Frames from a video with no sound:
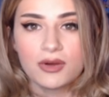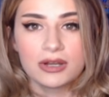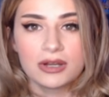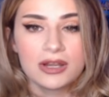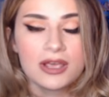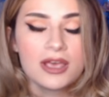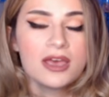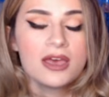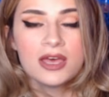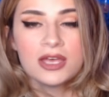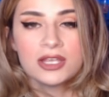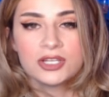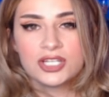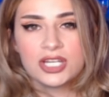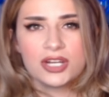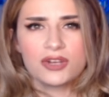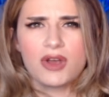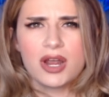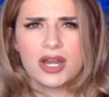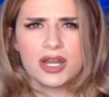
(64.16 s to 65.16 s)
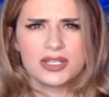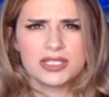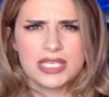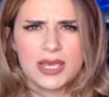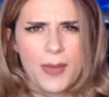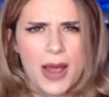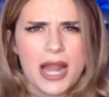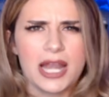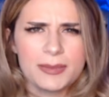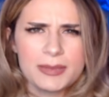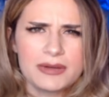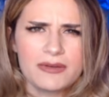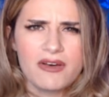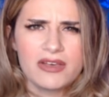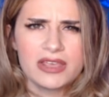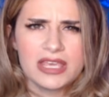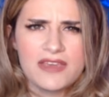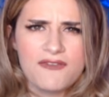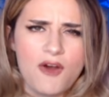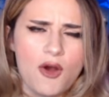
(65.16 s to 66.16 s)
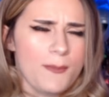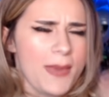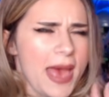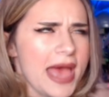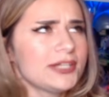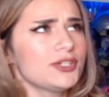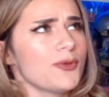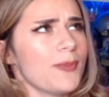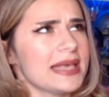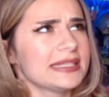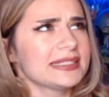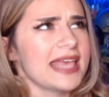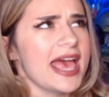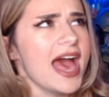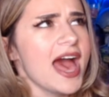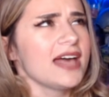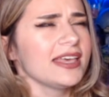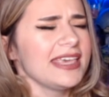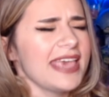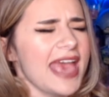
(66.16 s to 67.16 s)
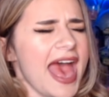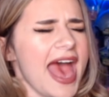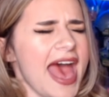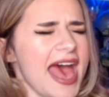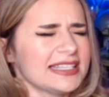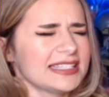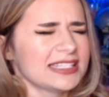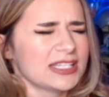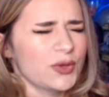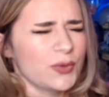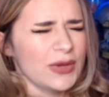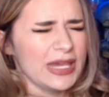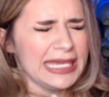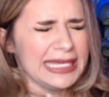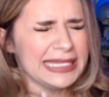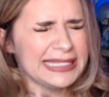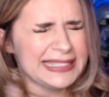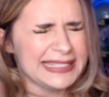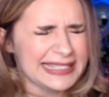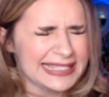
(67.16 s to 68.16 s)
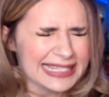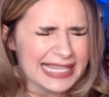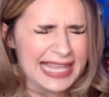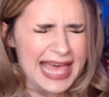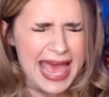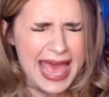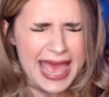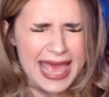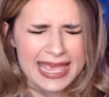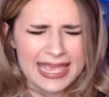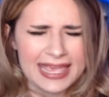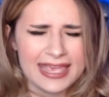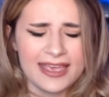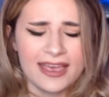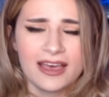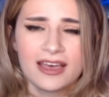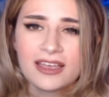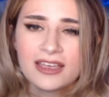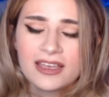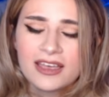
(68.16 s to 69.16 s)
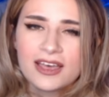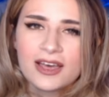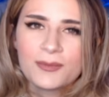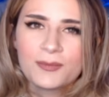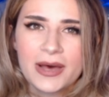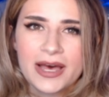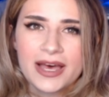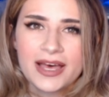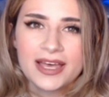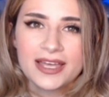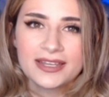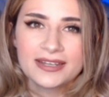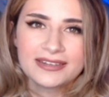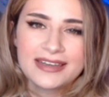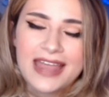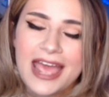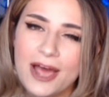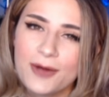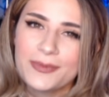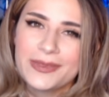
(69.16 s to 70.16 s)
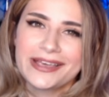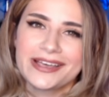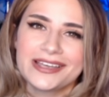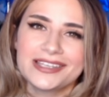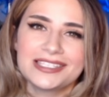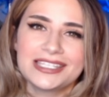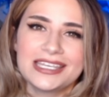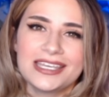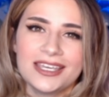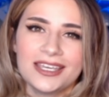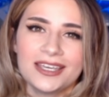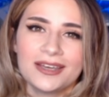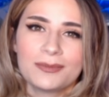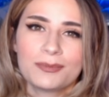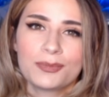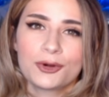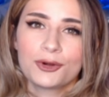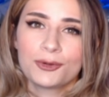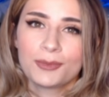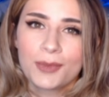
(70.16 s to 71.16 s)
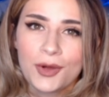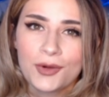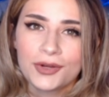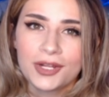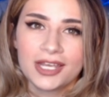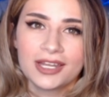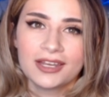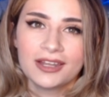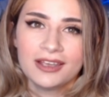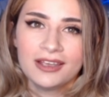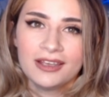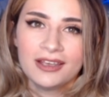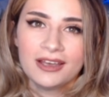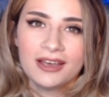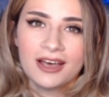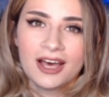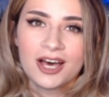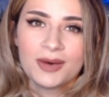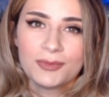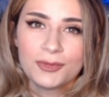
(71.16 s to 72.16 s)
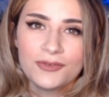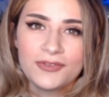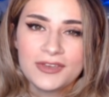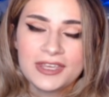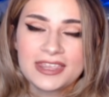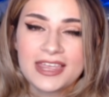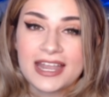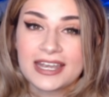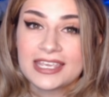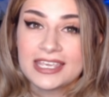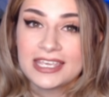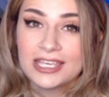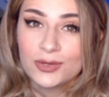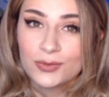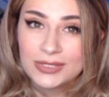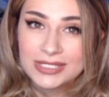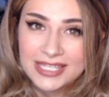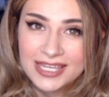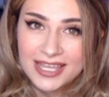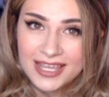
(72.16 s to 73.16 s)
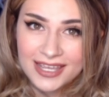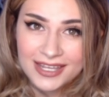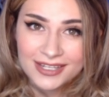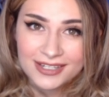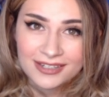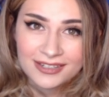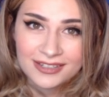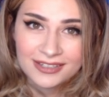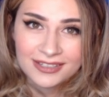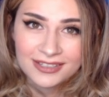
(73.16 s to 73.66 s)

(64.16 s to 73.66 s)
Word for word: and Gina Carano is the embodiment of all evil, and Pedro Pascal, yes, Queen Slay! But now because he promoted a movie that he was in,